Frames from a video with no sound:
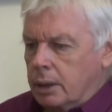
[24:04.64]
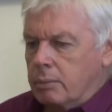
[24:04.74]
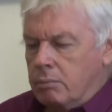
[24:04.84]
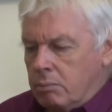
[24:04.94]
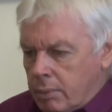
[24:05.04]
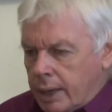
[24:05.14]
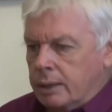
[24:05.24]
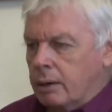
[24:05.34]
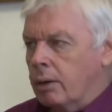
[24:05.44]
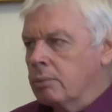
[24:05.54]
make
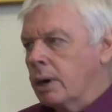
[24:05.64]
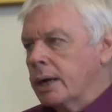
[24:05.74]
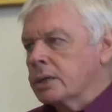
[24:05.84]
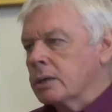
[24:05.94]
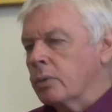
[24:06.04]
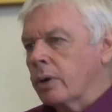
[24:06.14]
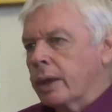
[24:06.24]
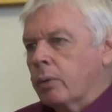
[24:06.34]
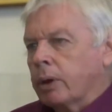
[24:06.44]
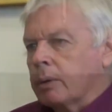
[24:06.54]
their own minds up what they
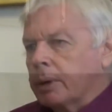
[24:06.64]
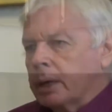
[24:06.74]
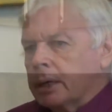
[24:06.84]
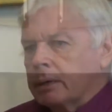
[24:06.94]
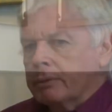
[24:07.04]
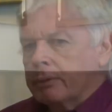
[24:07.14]
want to believe.